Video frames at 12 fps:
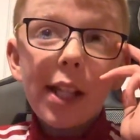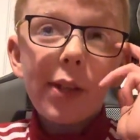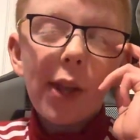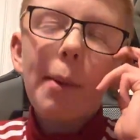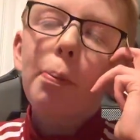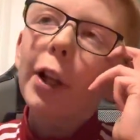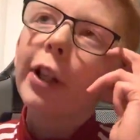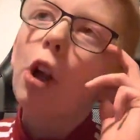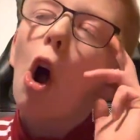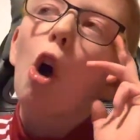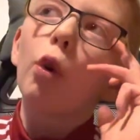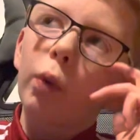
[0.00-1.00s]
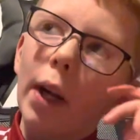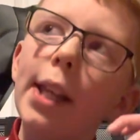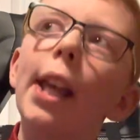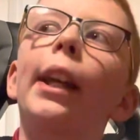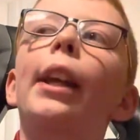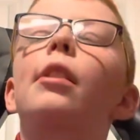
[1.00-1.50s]
They played all
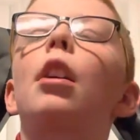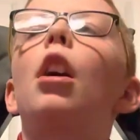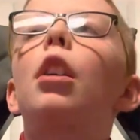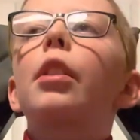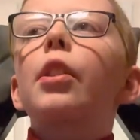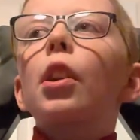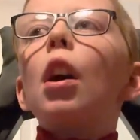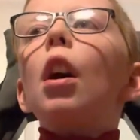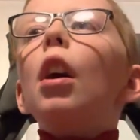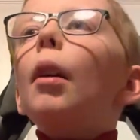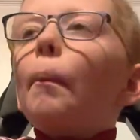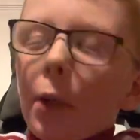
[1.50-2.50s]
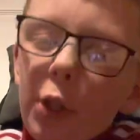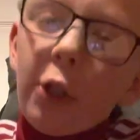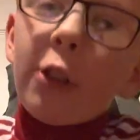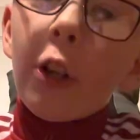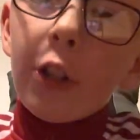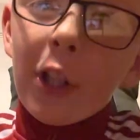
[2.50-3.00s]
right against Hearts, but
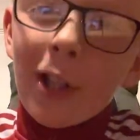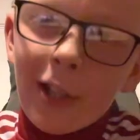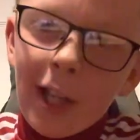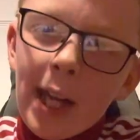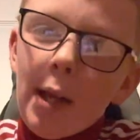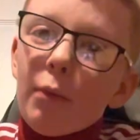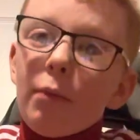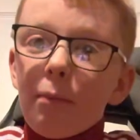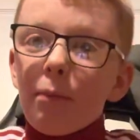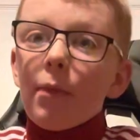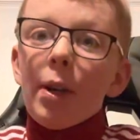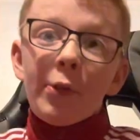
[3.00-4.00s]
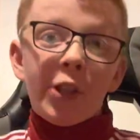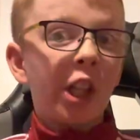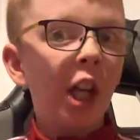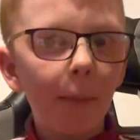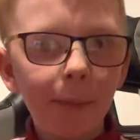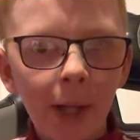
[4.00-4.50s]
you could just say it was a
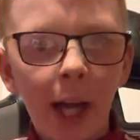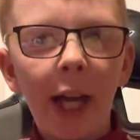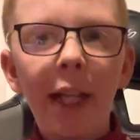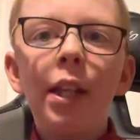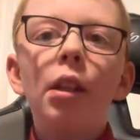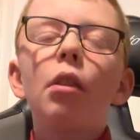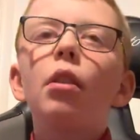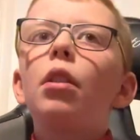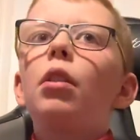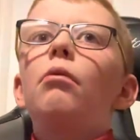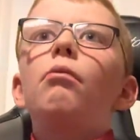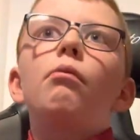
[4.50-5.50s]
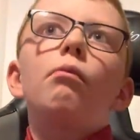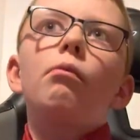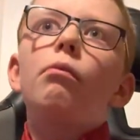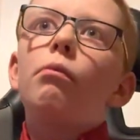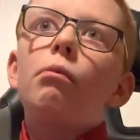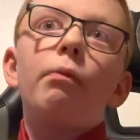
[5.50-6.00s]
cup tie.
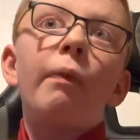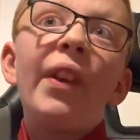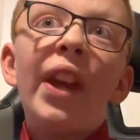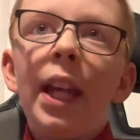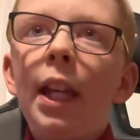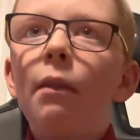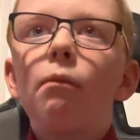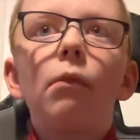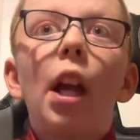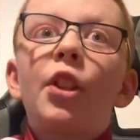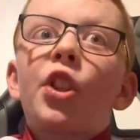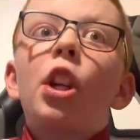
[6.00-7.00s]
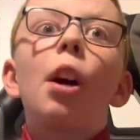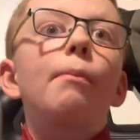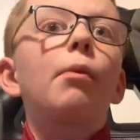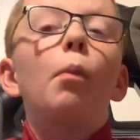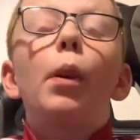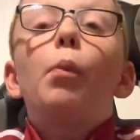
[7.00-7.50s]
When it
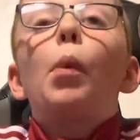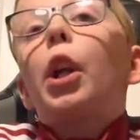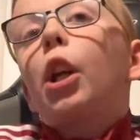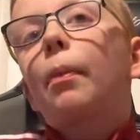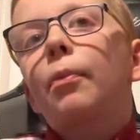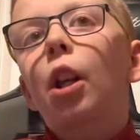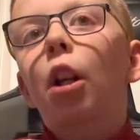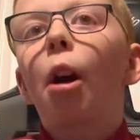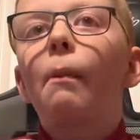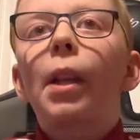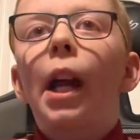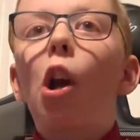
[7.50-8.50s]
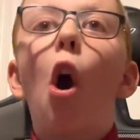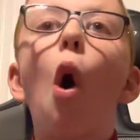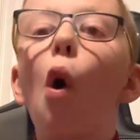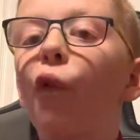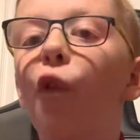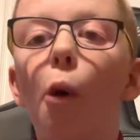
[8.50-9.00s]
comes to a cup tie,
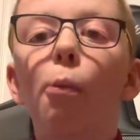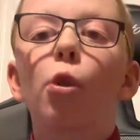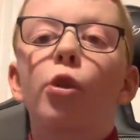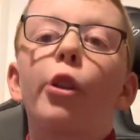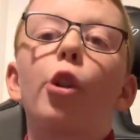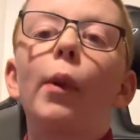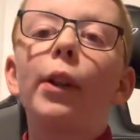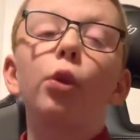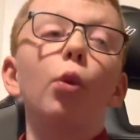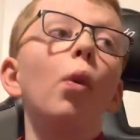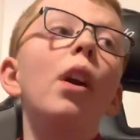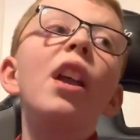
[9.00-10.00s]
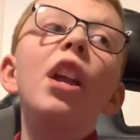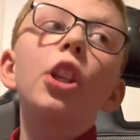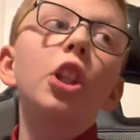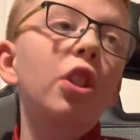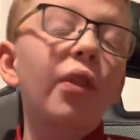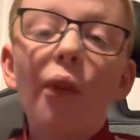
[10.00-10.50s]
all form goes out the window.
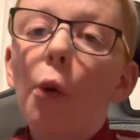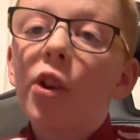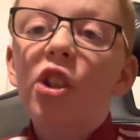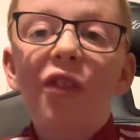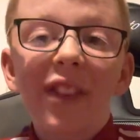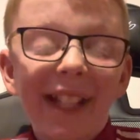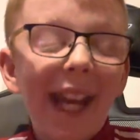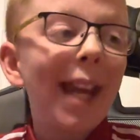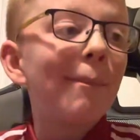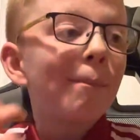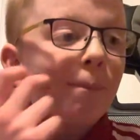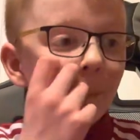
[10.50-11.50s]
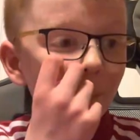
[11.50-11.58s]
You just focus on the game.